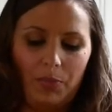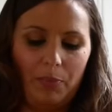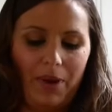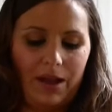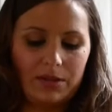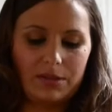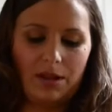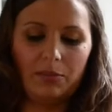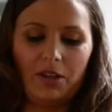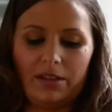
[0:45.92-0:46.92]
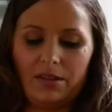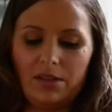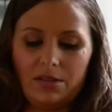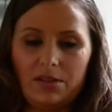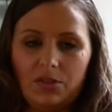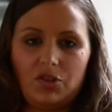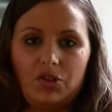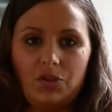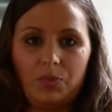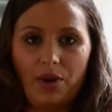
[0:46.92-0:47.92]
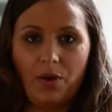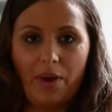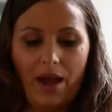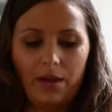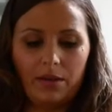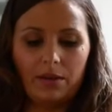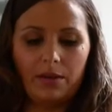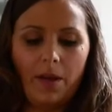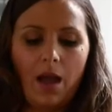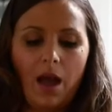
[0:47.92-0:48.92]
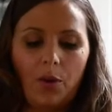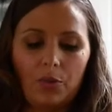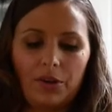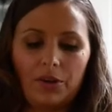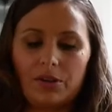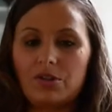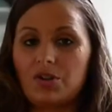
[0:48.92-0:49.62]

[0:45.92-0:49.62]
the packs come like this, there's 2 per pack, and we're going